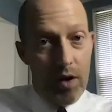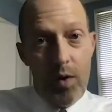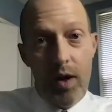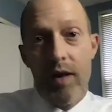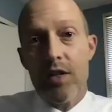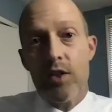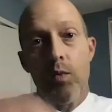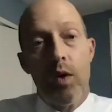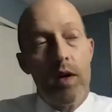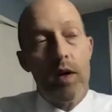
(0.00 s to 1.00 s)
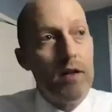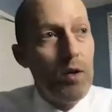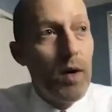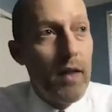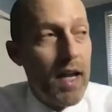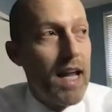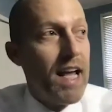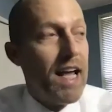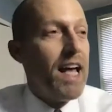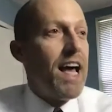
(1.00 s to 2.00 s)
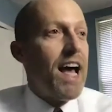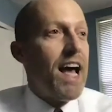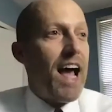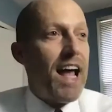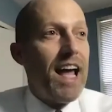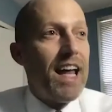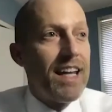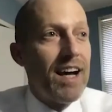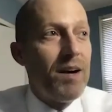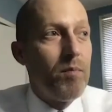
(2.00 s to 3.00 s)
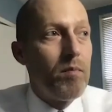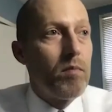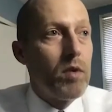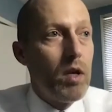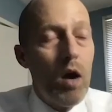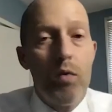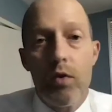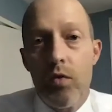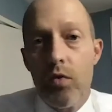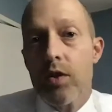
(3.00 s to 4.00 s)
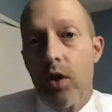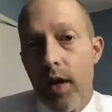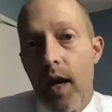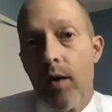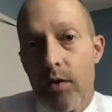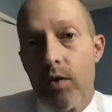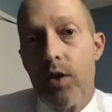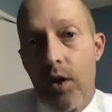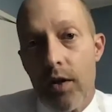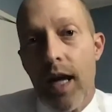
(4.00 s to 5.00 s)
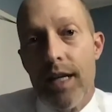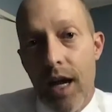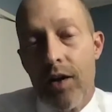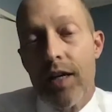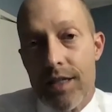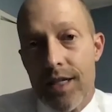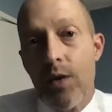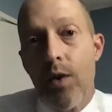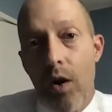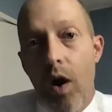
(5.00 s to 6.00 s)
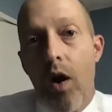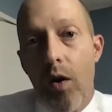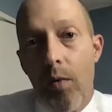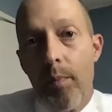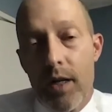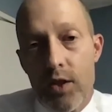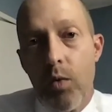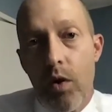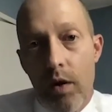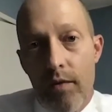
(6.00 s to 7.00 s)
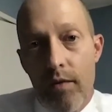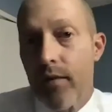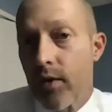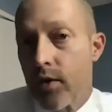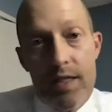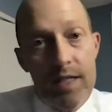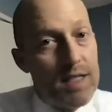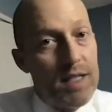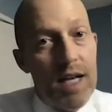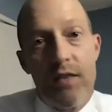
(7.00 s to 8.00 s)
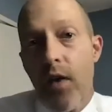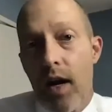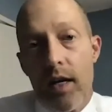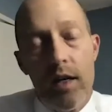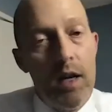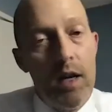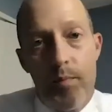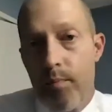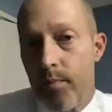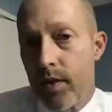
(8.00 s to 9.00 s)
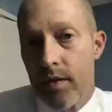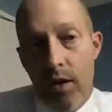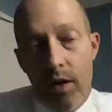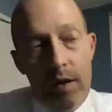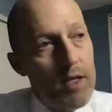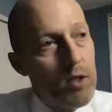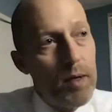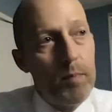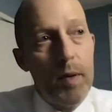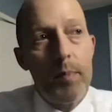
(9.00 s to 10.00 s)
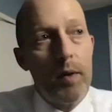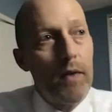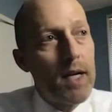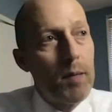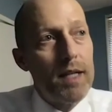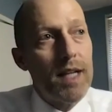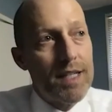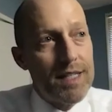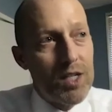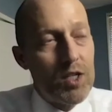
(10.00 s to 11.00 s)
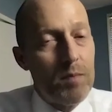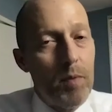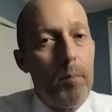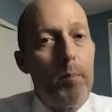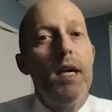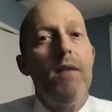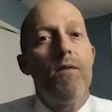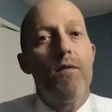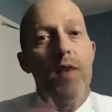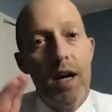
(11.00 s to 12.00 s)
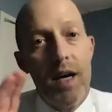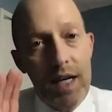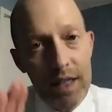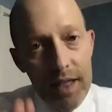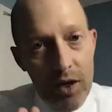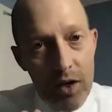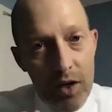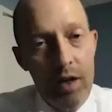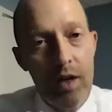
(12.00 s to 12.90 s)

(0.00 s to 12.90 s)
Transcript: whatever it is you wanted to do with it. And um, you know you could turn that you could turn that down and get zero all because you want to fight for justice and that's fine you know these our clients are big people and they can make that decision but be very clear